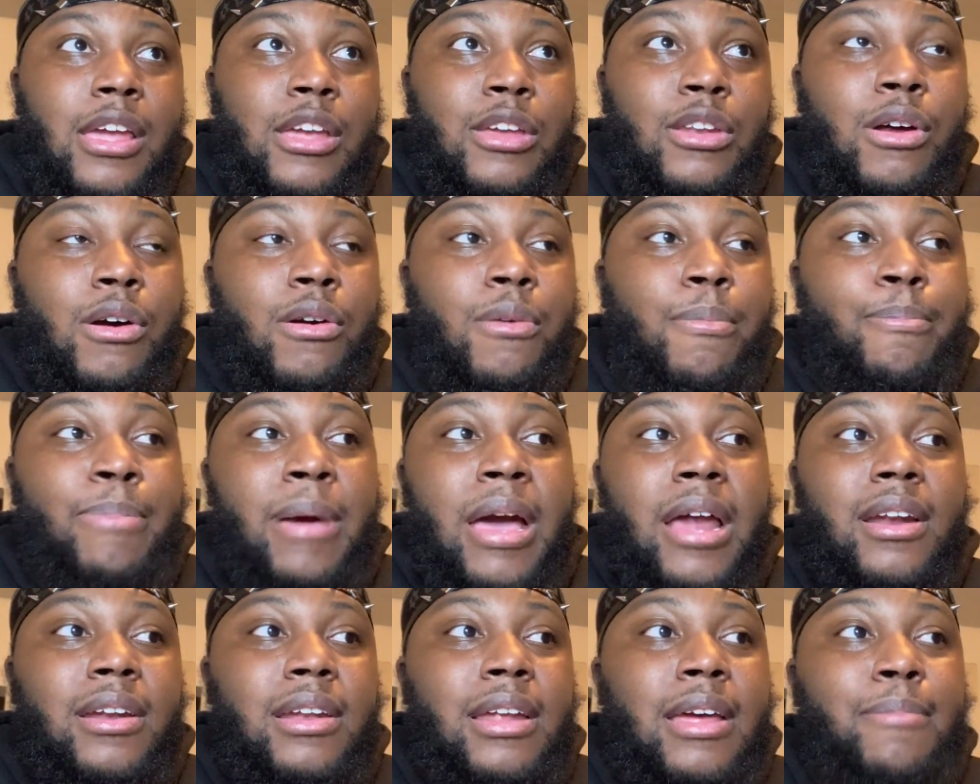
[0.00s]
you know,
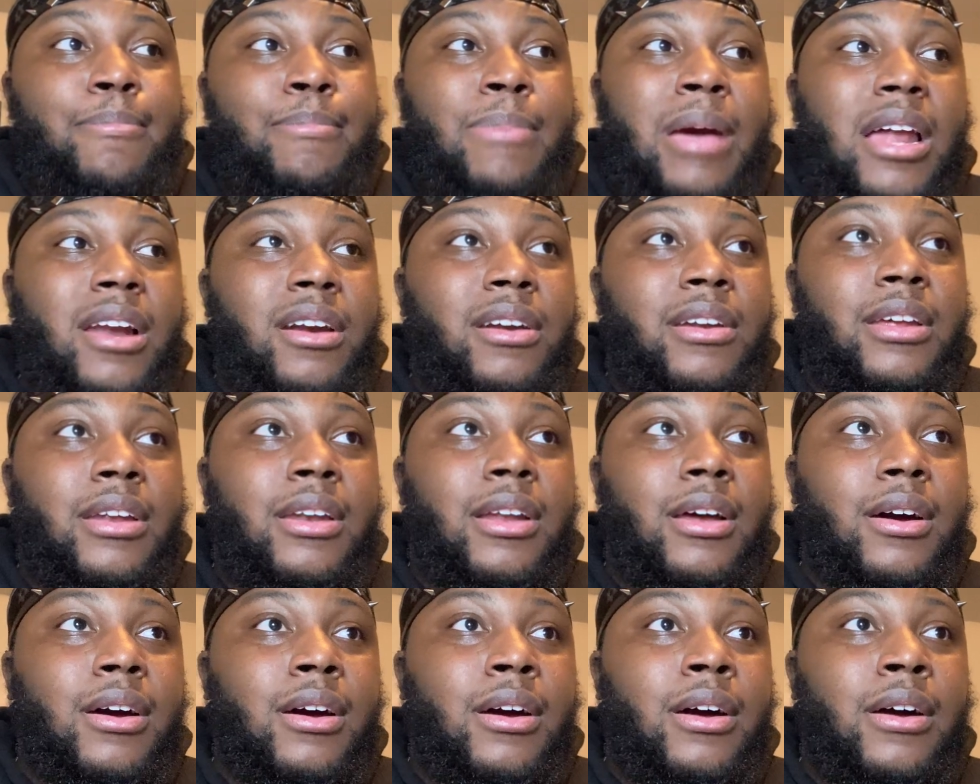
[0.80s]
battling, battling
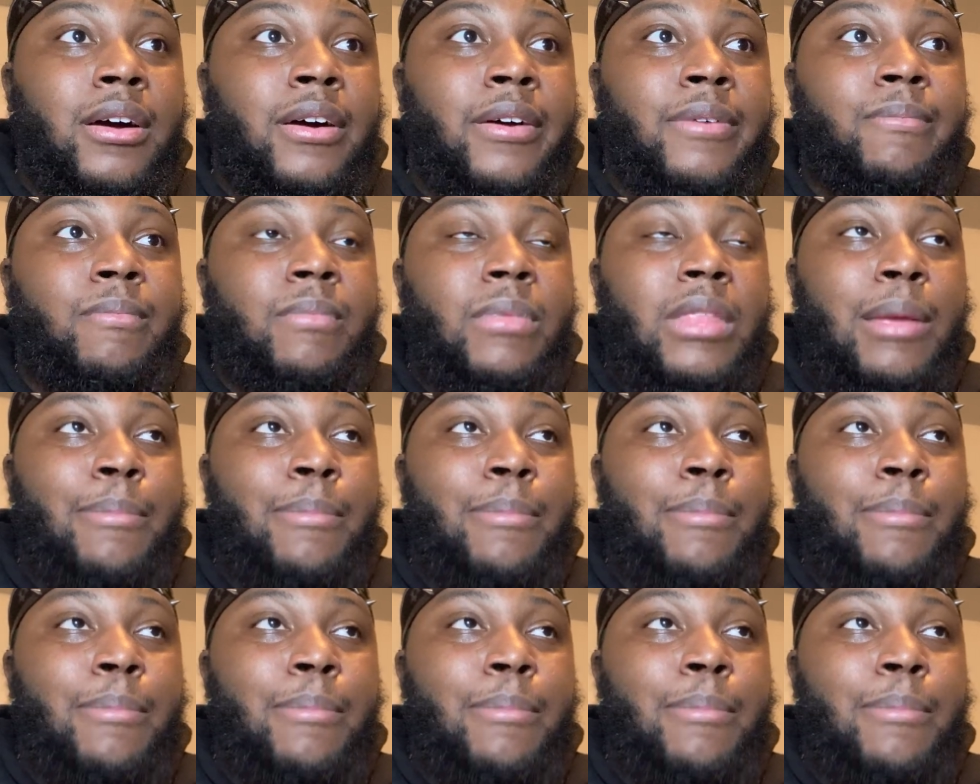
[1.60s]
the, uh,